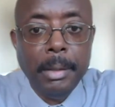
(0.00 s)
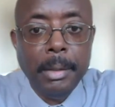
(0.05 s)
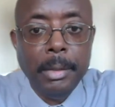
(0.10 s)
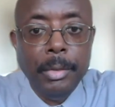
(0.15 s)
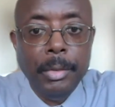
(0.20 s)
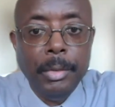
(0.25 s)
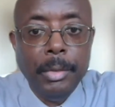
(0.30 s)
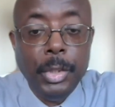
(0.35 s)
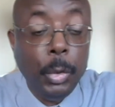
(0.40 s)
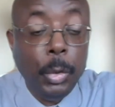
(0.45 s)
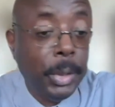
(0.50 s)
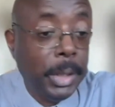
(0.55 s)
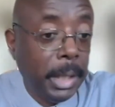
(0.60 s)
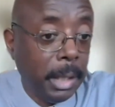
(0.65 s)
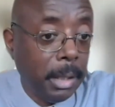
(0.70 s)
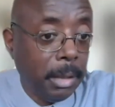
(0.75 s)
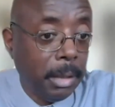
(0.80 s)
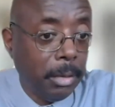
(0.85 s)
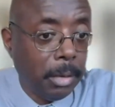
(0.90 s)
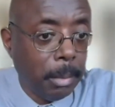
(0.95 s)
New
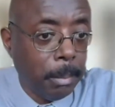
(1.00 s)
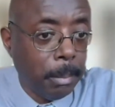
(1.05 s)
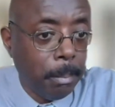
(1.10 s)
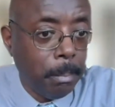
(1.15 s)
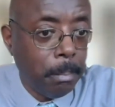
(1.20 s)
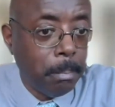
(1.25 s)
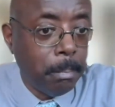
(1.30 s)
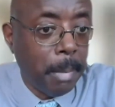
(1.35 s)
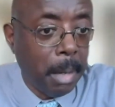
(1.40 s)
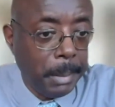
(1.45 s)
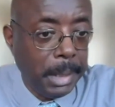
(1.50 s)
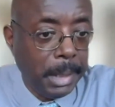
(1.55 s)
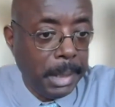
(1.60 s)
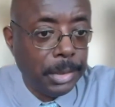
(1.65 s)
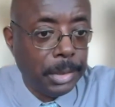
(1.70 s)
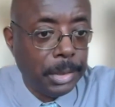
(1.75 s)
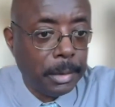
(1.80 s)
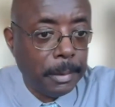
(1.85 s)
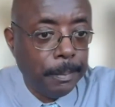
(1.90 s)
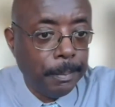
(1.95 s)
Kingdom
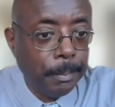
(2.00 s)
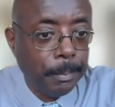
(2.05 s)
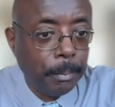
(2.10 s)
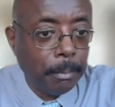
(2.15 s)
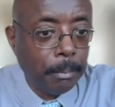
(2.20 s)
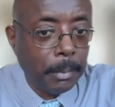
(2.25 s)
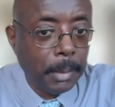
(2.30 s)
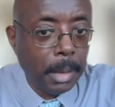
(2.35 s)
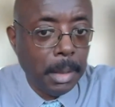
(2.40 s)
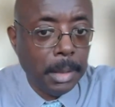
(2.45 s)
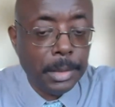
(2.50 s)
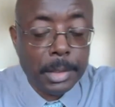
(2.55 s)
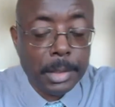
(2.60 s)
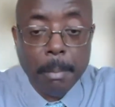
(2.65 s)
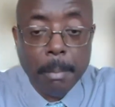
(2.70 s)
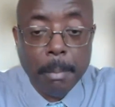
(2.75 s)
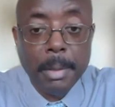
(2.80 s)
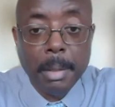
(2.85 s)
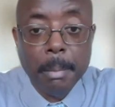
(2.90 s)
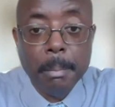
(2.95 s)
mummies and
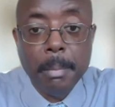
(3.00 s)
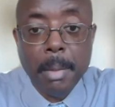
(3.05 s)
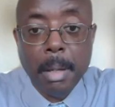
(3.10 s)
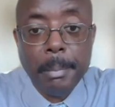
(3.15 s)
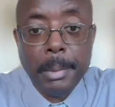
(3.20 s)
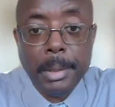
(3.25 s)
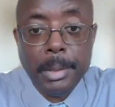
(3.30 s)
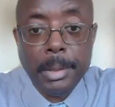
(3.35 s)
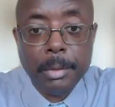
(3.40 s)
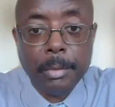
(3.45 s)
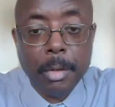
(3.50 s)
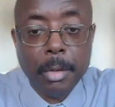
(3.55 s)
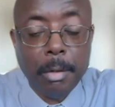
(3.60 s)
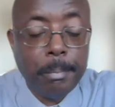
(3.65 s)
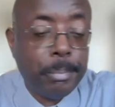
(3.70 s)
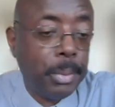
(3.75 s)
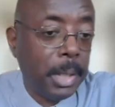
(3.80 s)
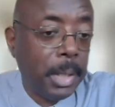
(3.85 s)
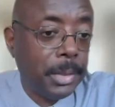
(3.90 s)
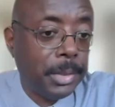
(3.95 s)
some of the mummies have
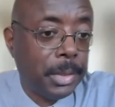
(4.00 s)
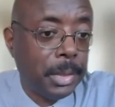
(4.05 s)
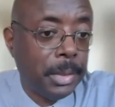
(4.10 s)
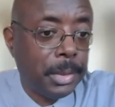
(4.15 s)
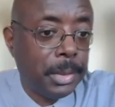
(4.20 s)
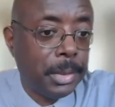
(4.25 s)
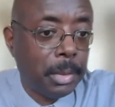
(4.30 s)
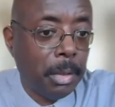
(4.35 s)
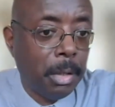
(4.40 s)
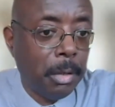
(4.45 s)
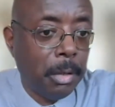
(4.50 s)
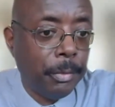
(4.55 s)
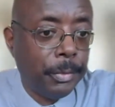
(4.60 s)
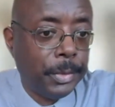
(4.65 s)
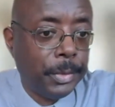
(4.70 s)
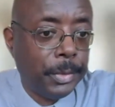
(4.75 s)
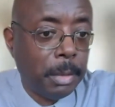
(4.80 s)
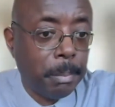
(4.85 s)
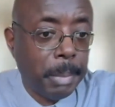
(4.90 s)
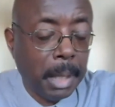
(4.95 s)
got presence
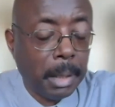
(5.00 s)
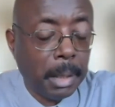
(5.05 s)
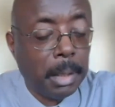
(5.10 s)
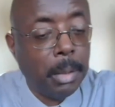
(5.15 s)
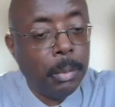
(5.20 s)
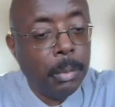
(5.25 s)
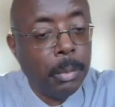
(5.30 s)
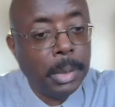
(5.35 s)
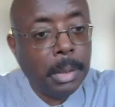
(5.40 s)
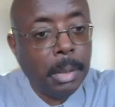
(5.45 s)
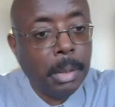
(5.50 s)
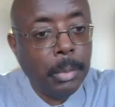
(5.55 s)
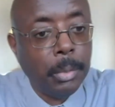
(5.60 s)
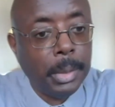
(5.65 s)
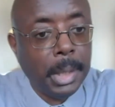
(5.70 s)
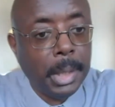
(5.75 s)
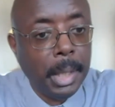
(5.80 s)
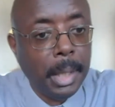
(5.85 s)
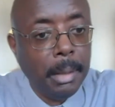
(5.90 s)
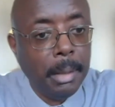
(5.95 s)
of tobacco and
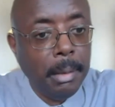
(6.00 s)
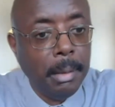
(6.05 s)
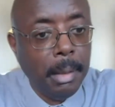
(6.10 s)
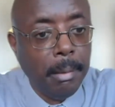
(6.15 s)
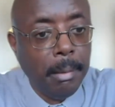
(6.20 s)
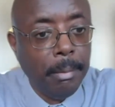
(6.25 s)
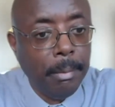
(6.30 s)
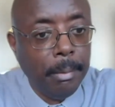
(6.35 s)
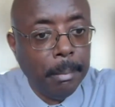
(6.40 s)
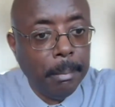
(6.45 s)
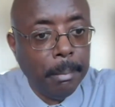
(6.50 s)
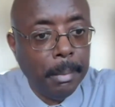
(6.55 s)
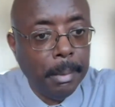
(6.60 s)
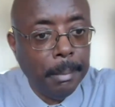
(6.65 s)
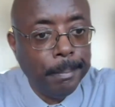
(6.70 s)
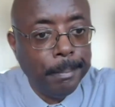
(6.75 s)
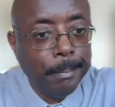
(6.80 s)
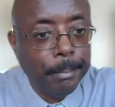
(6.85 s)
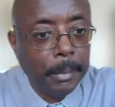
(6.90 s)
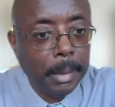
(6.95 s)
cocaine in them.
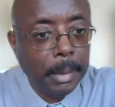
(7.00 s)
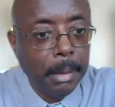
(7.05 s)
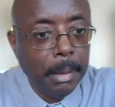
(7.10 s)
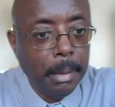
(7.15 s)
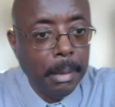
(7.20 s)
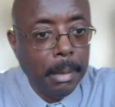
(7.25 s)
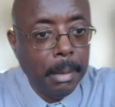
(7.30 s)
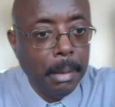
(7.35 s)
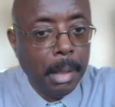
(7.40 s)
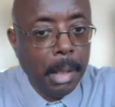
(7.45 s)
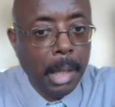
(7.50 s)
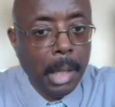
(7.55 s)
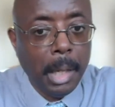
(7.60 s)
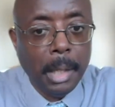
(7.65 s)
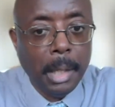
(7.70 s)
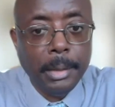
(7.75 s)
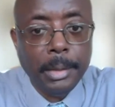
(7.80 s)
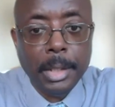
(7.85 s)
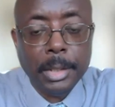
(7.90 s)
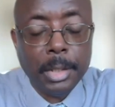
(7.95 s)

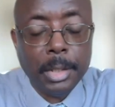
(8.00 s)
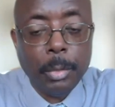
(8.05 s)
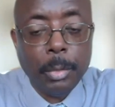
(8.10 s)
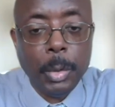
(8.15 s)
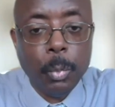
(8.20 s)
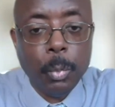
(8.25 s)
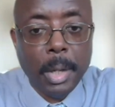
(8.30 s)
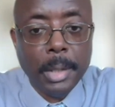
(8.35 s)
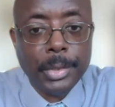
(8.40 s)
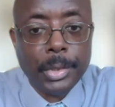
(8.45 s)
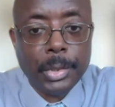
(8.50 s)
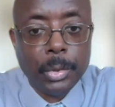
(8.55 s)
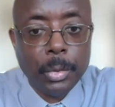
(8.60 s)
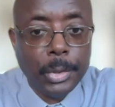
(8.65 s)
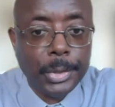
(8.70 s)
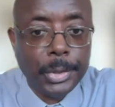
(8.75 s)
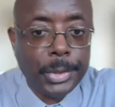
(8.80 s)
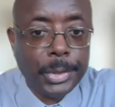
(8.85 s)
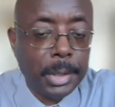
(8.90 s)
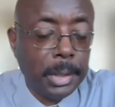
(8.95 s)
And there's only one
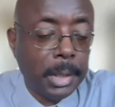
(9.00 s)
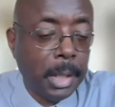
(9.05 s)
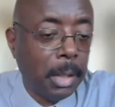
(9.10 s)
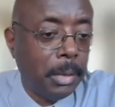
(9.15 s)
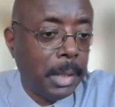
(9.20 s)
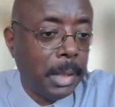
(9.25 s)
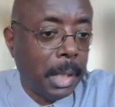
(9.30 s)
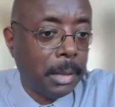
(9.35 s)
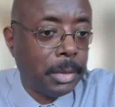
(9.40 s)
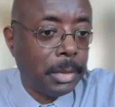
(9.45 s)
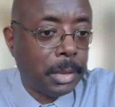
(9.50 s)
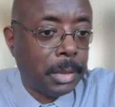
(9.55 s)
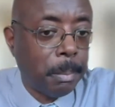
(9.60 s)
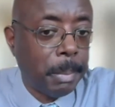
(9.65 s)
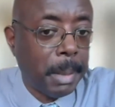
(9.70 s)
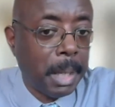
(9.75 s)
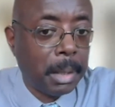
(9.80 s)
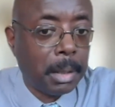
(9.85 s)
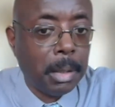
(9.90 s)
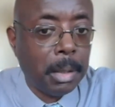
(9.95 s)
source that
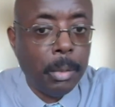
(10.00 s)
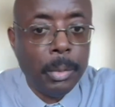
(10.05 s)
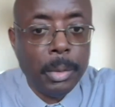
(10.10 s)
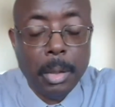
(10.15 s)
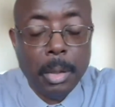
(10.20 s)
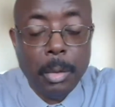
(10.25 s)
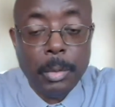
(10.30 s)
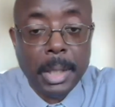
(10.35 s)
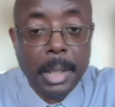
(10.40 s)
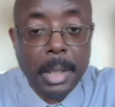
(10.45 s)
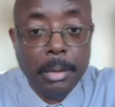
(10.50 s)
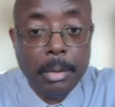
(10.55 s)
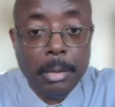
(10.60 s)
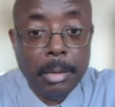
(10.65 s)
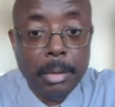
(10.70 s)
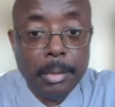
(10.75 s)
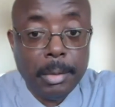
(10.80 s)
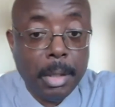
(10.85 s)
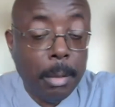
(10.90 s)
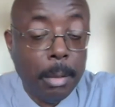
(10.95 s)
tobacco and cocaine
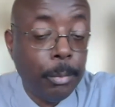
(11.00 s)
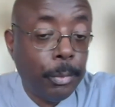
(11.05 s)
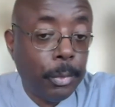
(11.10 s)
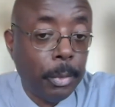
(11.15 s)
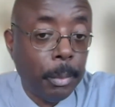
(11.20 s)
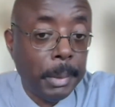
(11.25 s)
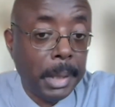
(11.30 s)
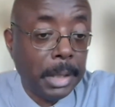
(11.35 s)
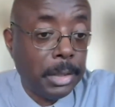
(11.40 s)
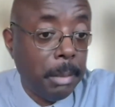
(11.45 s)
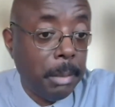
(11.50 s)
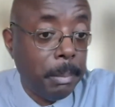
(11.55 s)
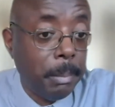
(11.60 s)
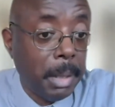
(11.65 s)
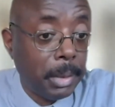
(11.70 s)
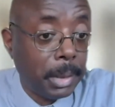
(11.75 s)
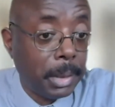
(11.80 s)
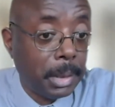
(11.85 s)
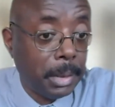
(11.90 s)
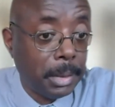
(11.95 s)
could have come from, and that's the
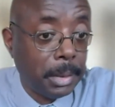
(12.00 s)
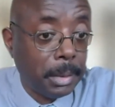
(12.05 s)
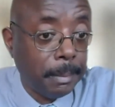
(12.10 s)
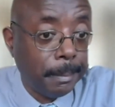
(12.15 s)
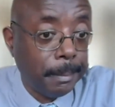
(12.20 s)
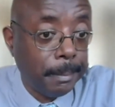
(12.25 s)
Americas.